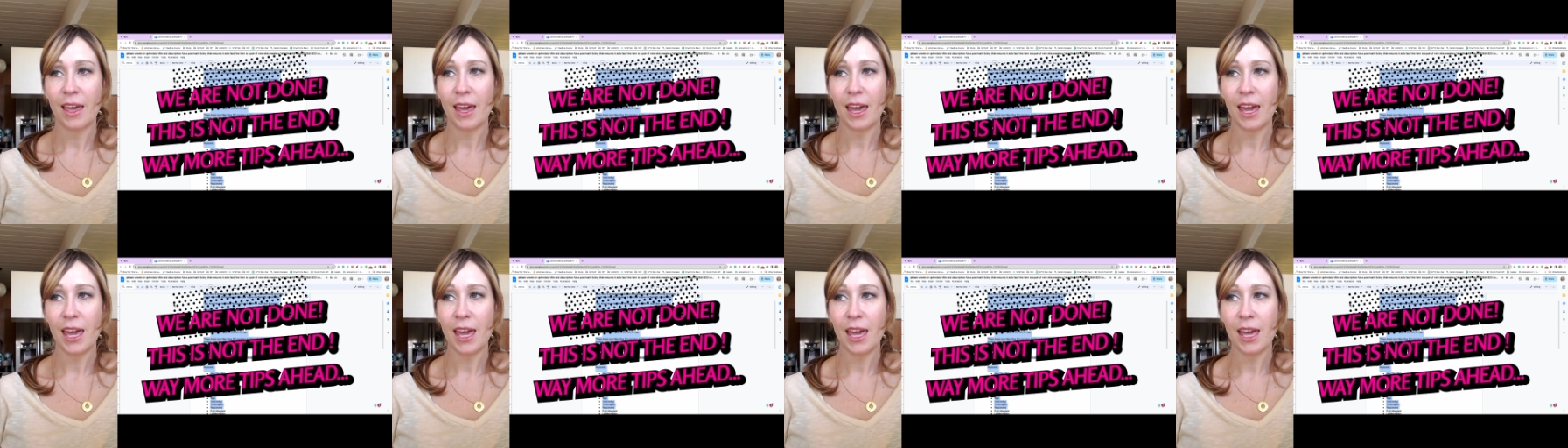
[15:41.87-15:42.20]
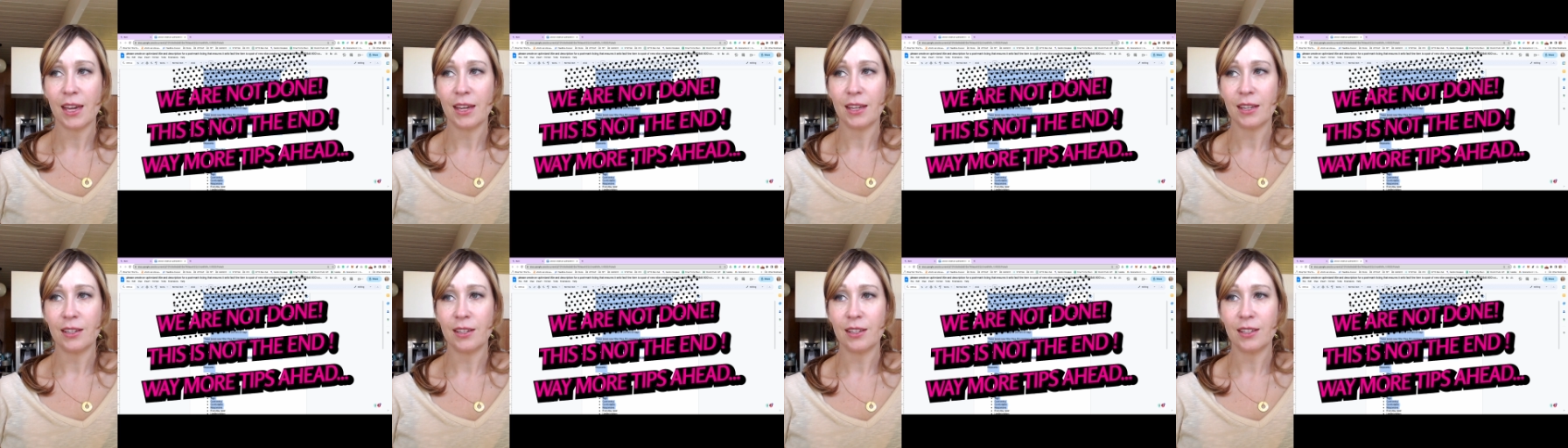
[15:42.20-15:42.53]

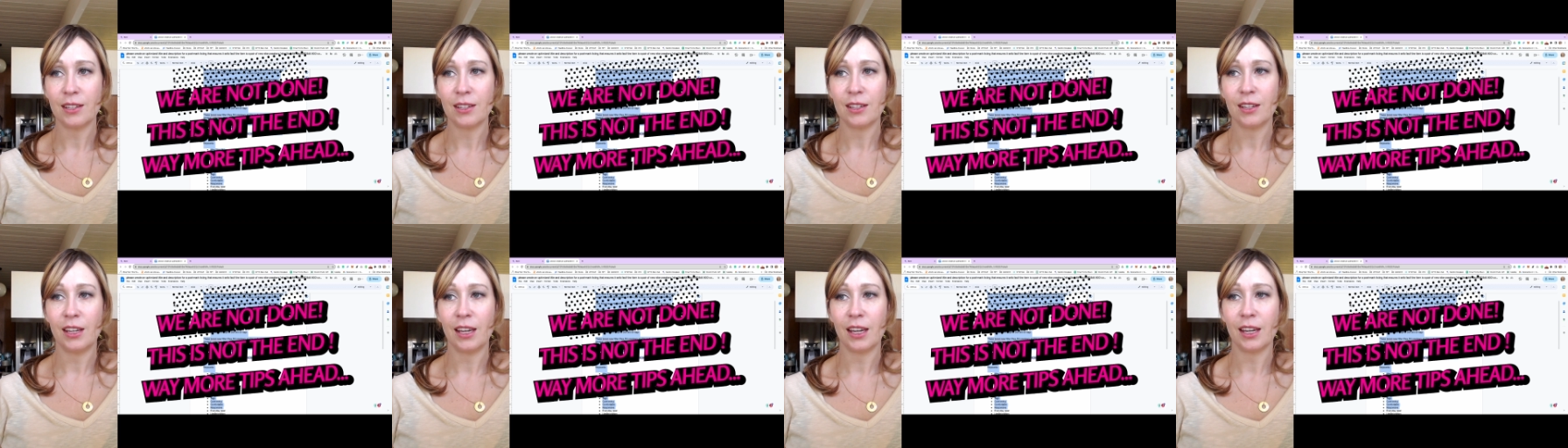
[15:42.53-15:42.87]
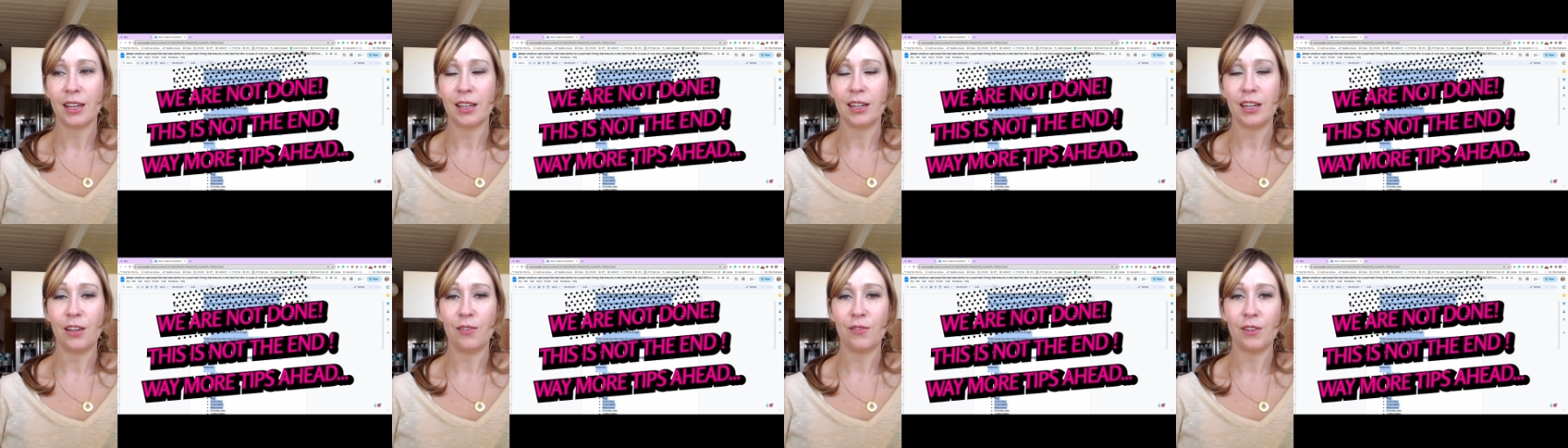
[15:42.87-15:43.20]
and it
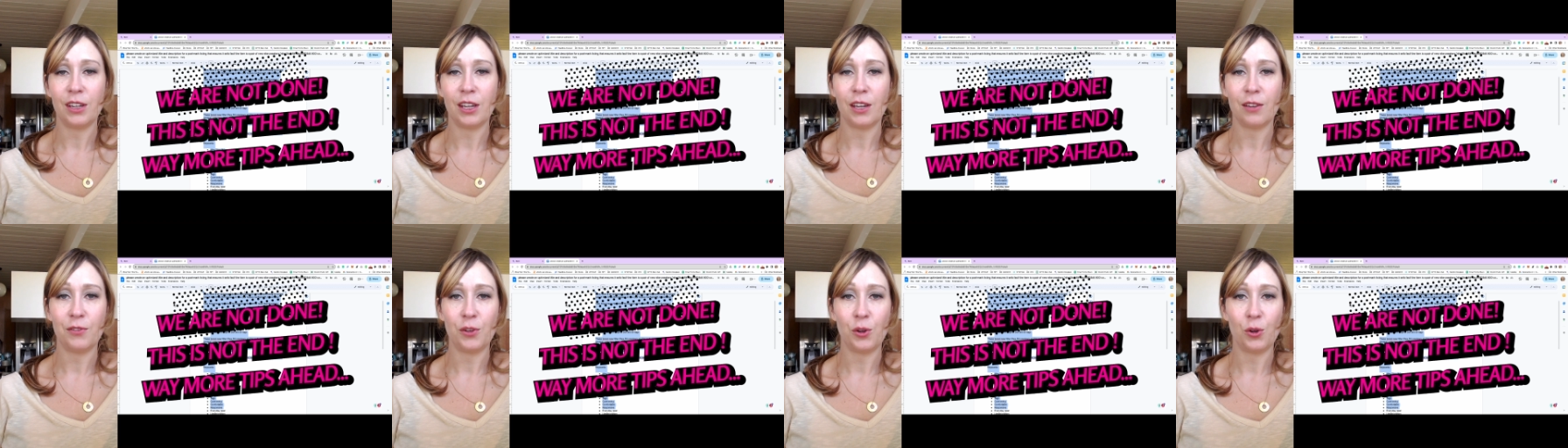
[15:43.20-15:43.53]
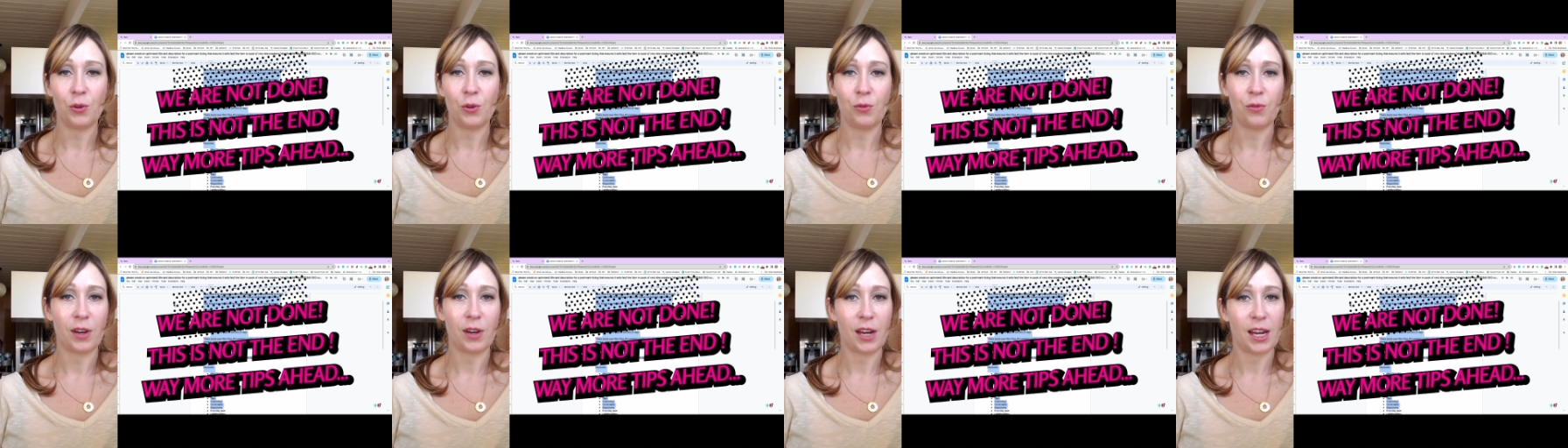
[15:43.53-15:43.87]
can even give you
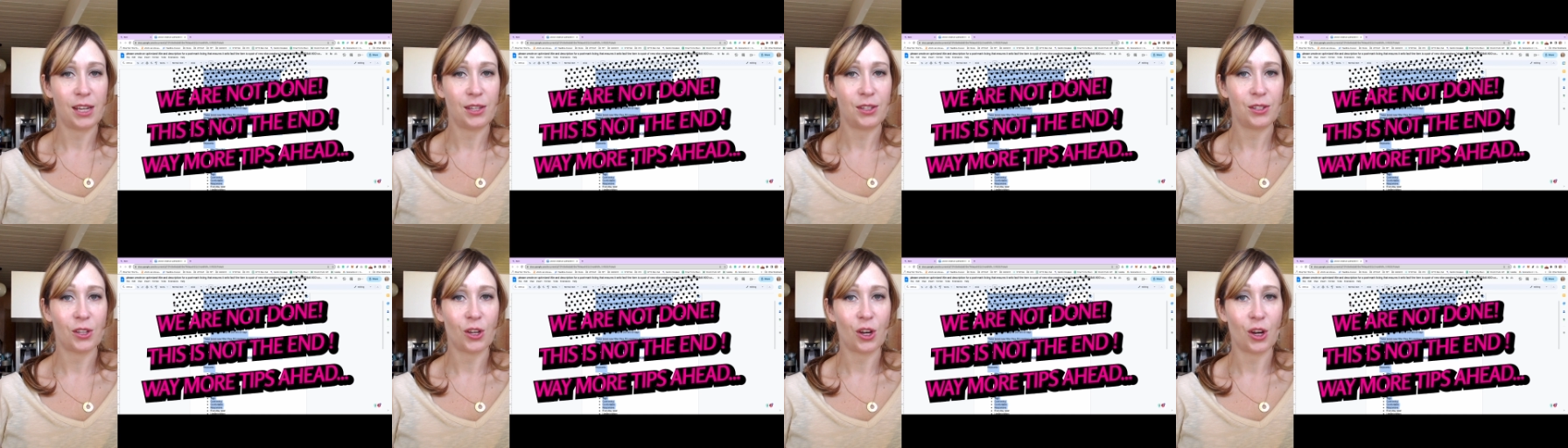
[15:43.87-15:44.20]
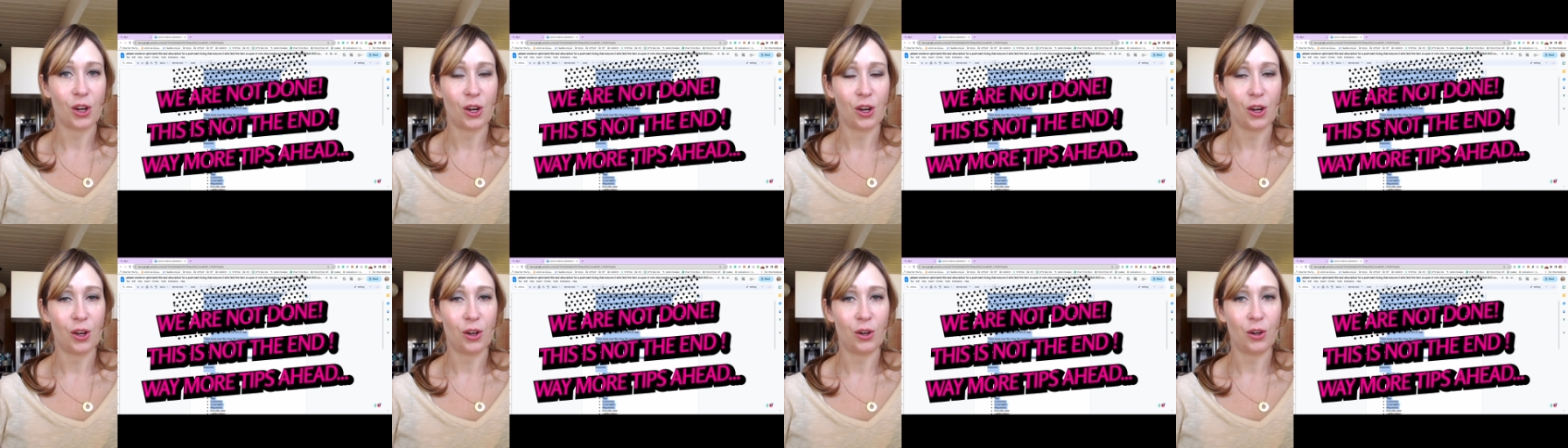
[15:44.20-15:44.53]
advice
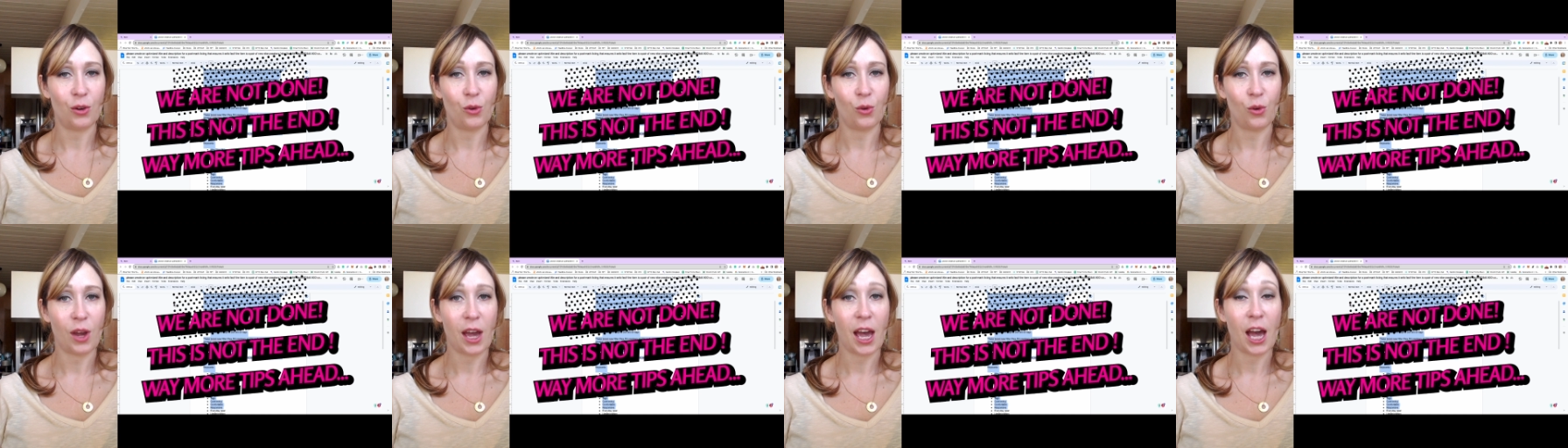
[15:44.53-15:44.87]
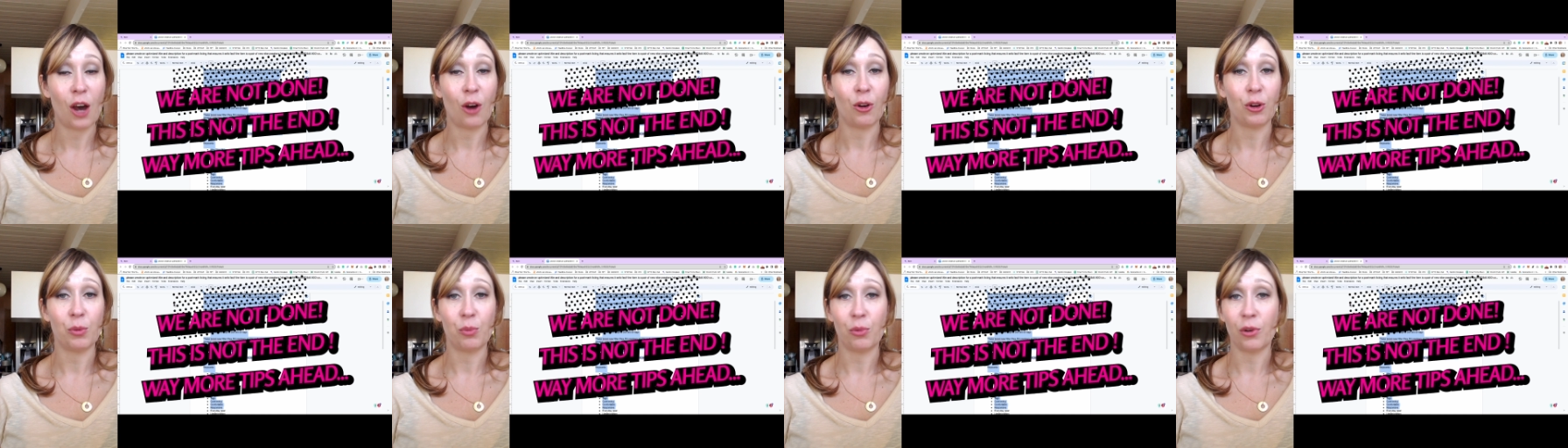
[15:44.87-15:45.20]
on
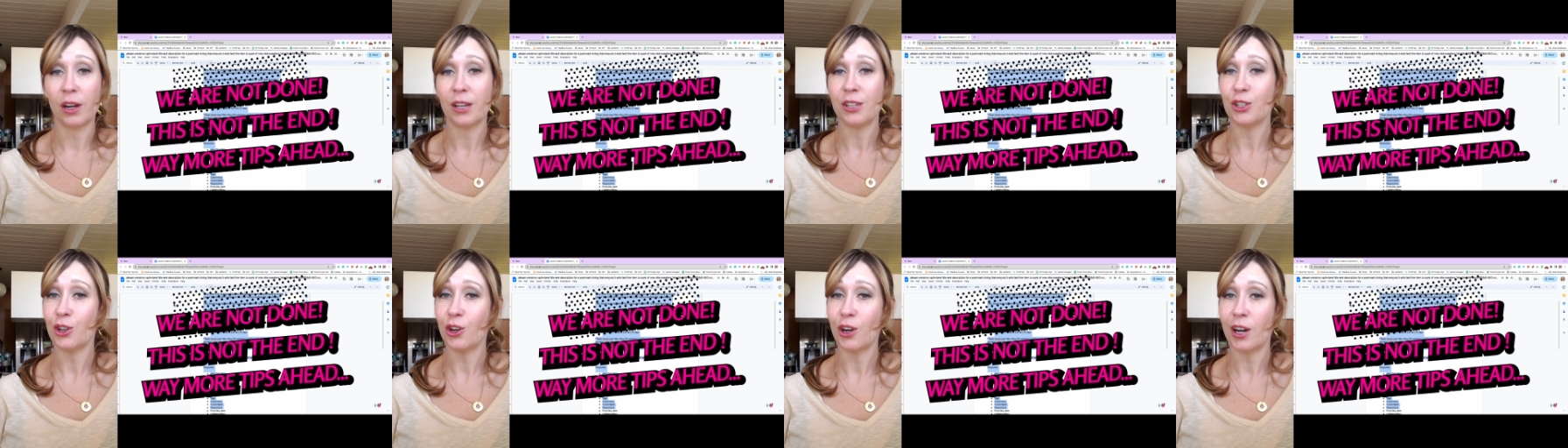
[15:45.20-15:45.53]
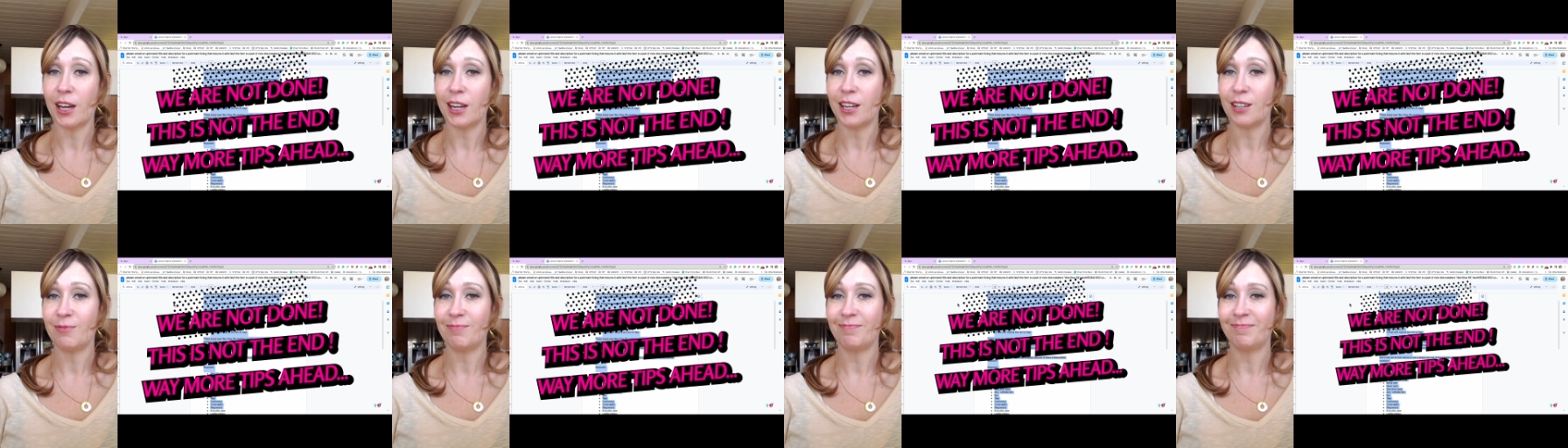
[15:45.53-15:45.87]
how to price your
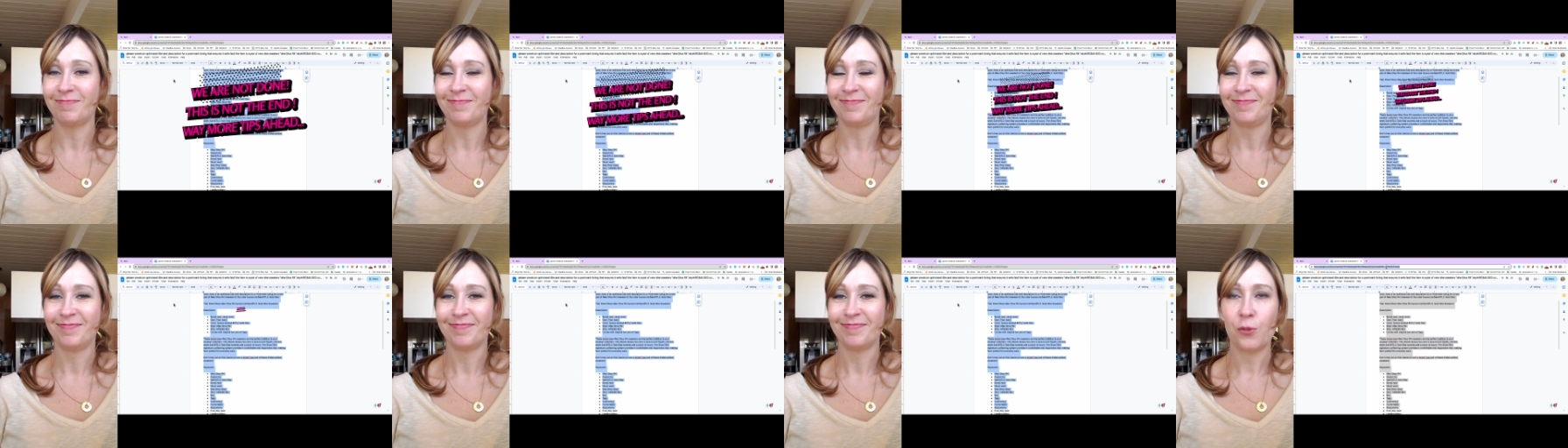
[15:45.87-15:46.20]
item.